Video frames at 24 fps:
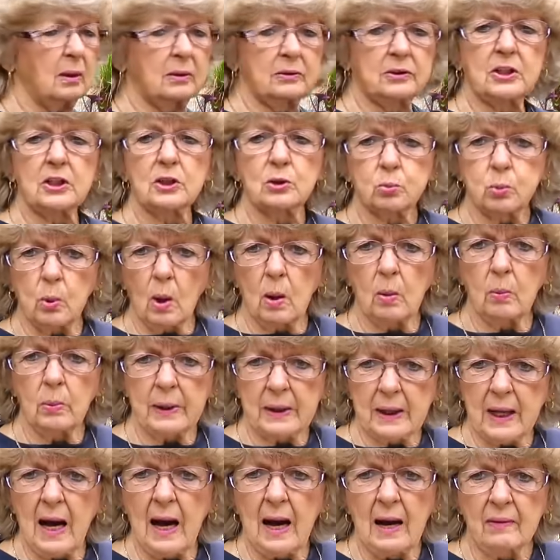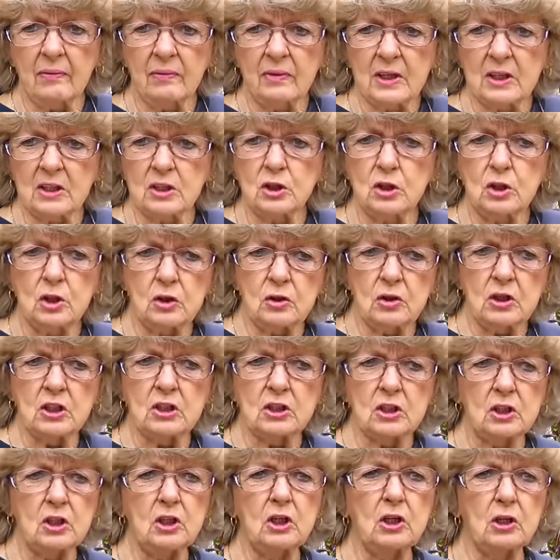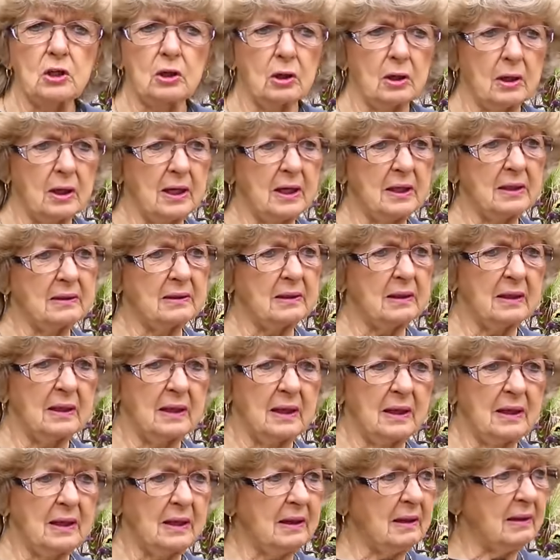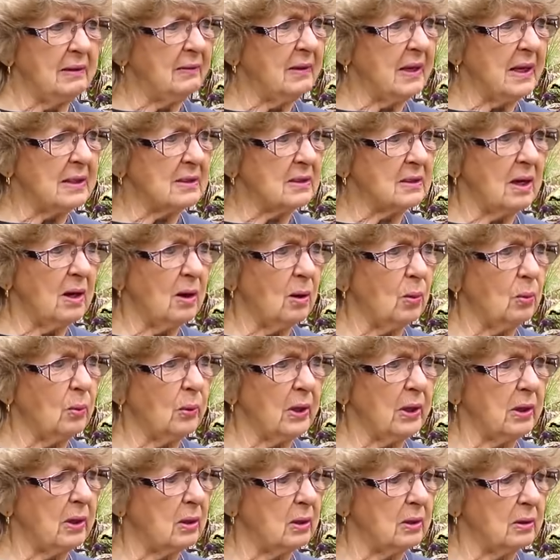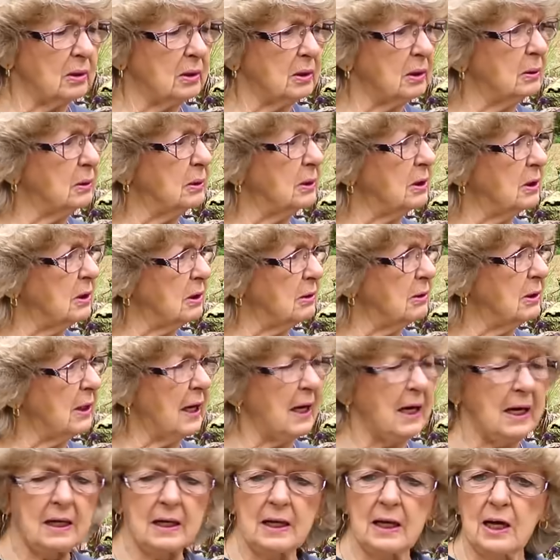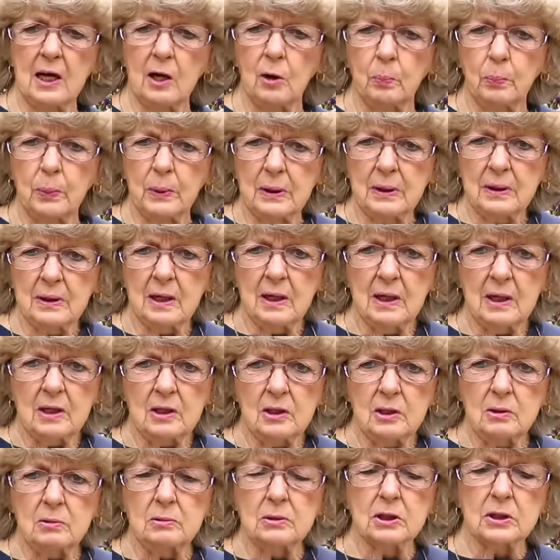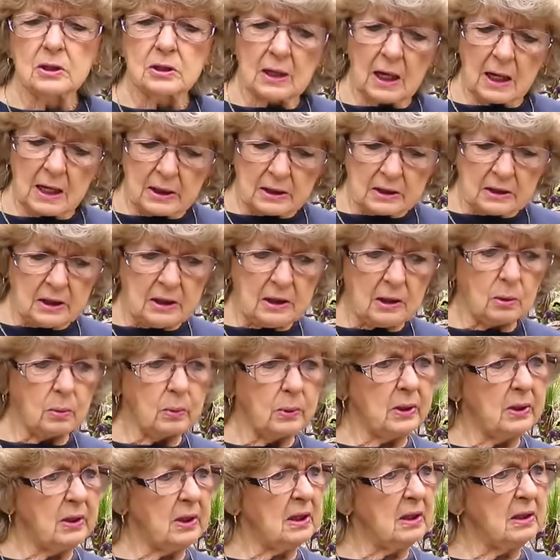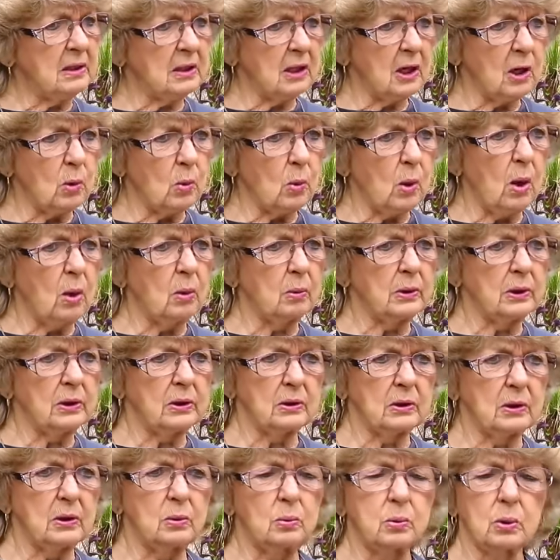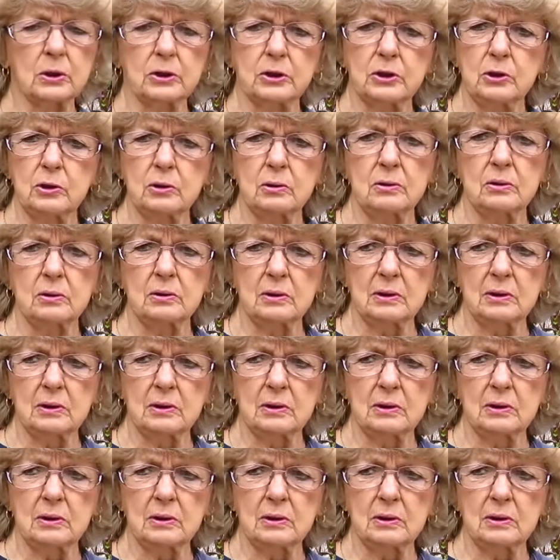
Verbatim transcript: just what we got this this year, and and that's all there are to it. You can't help it. You just got to deal with it and go on and do what you